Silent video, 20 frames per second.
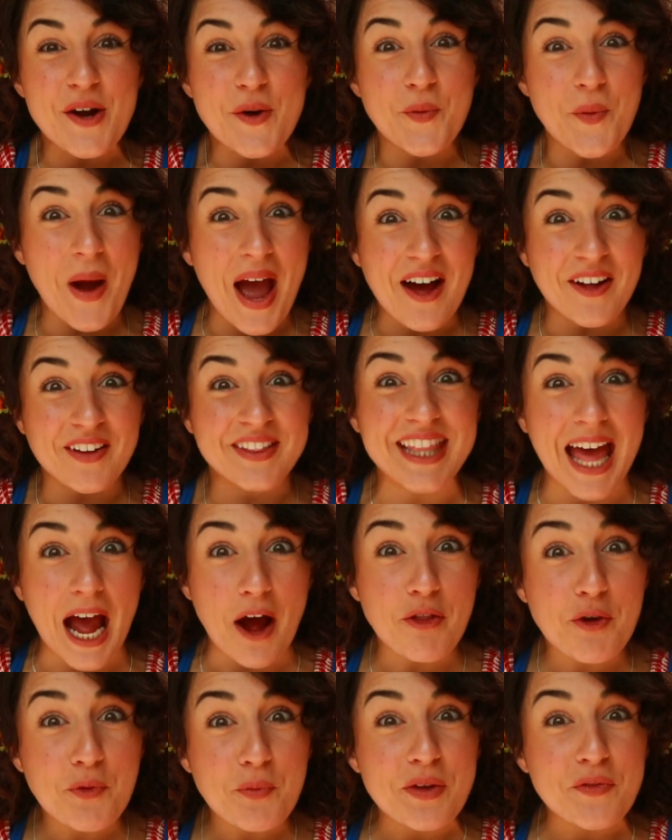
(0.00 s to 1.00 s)
Well,
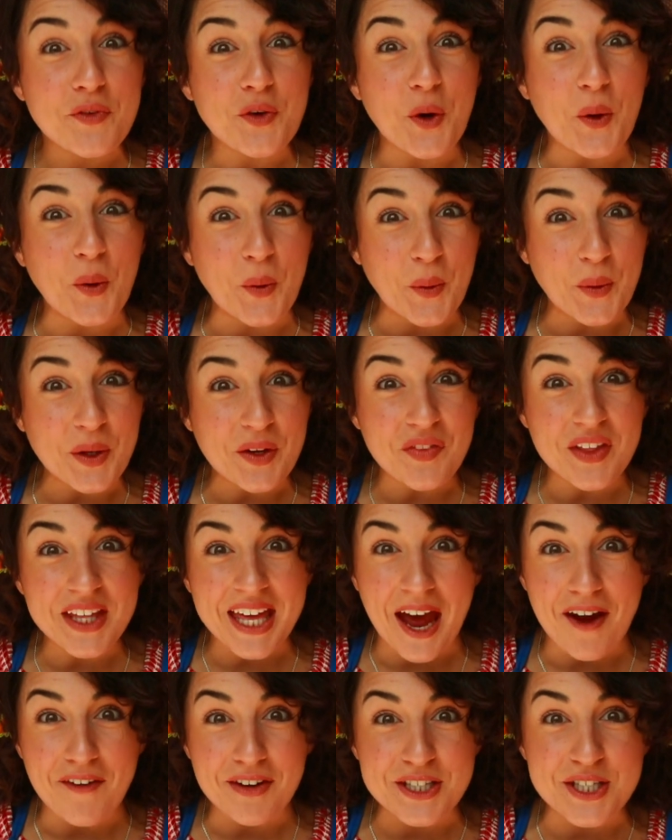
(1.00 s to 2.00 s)
now that we've got all of the
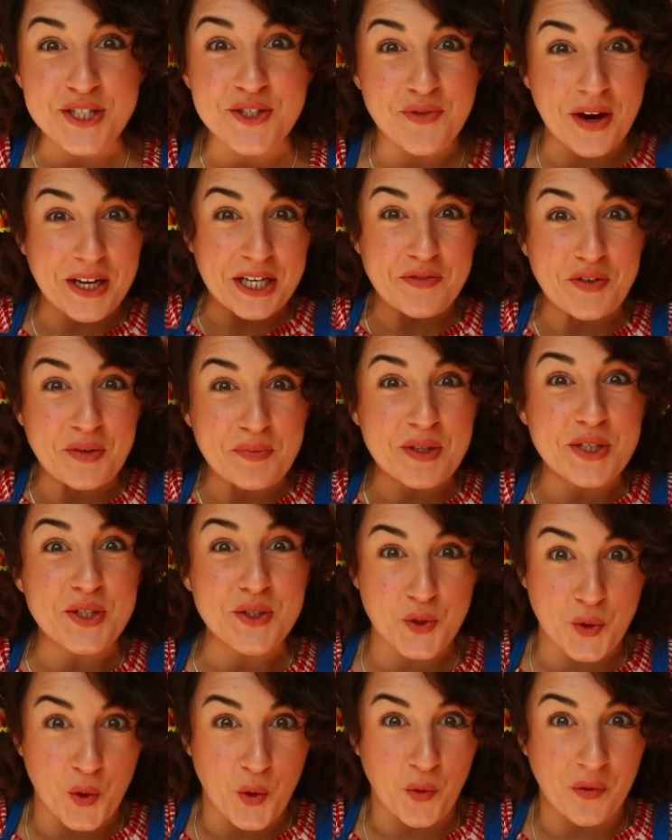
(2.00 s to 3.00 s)
characters ready from the
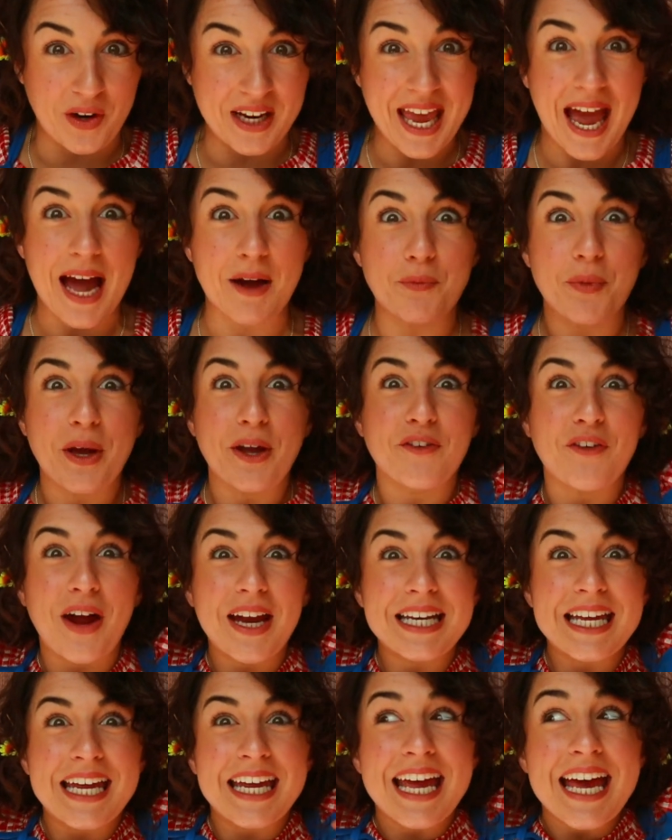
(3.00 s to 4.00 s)
story and we're
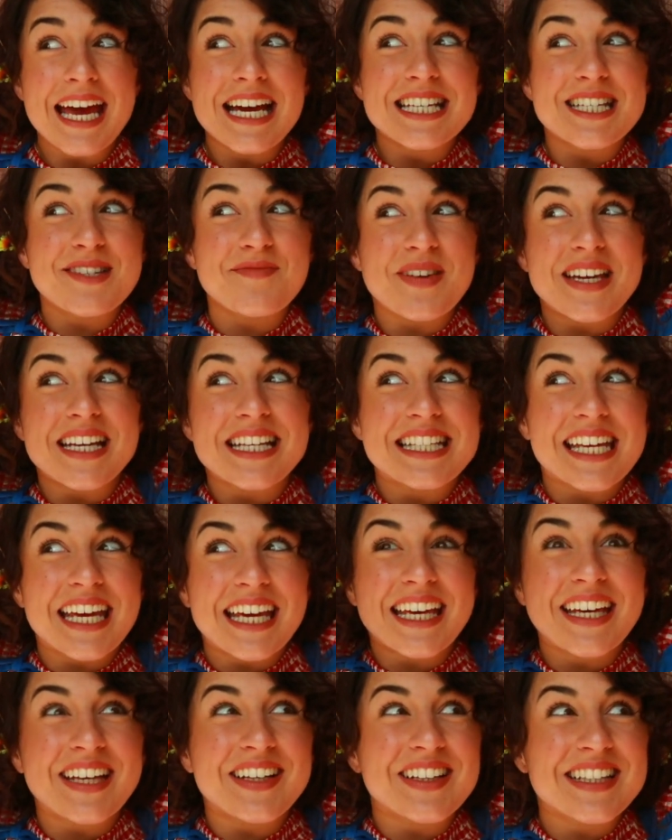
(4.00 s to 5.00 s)
ready to be
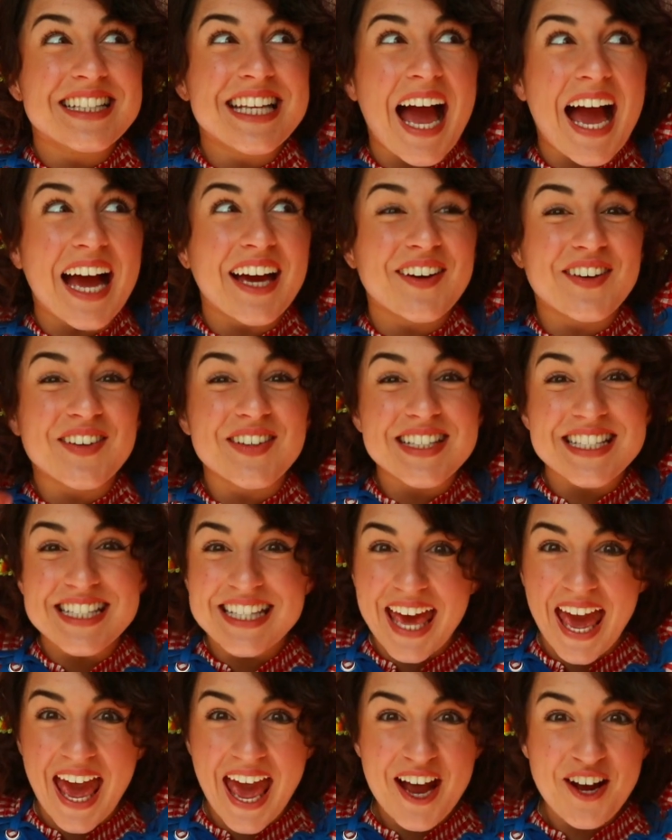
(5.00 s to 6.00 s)
dingle-dangle
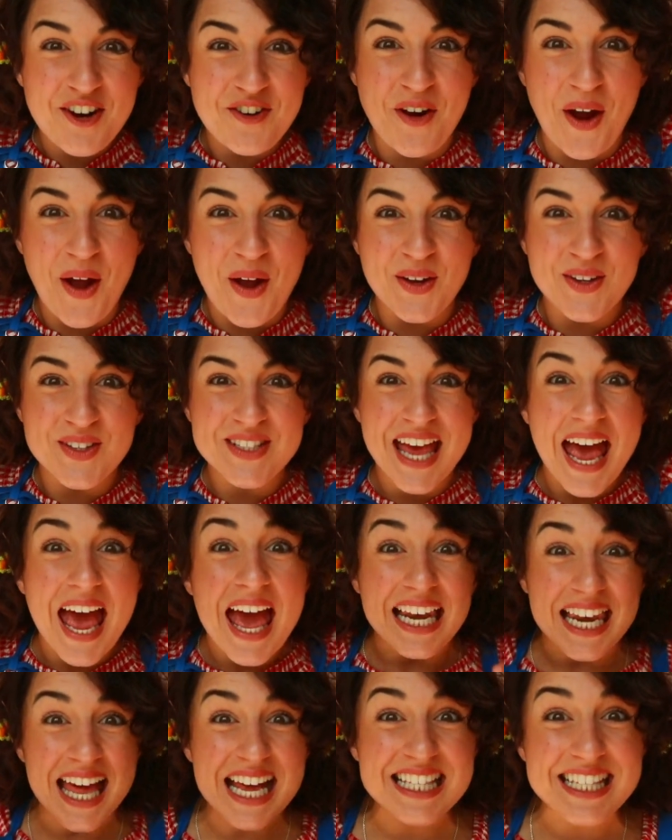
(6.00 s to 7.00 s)
scarecrows,
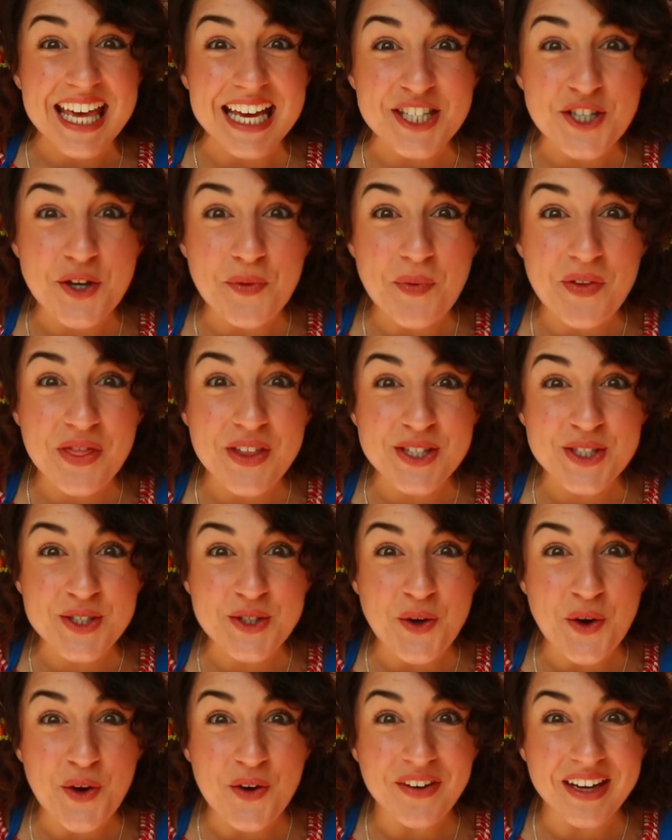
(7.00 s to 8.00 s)
let's get on with the
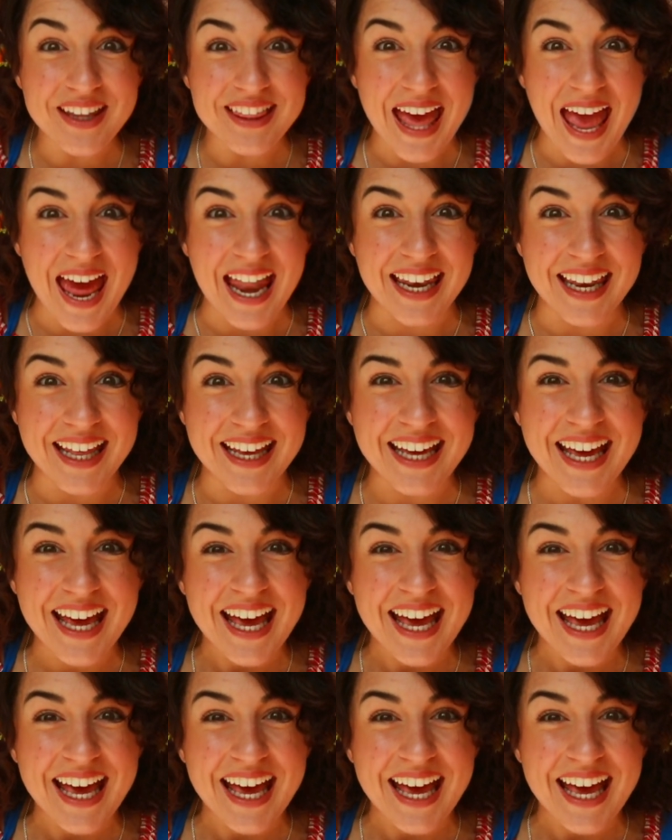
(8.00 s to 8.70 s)
story then.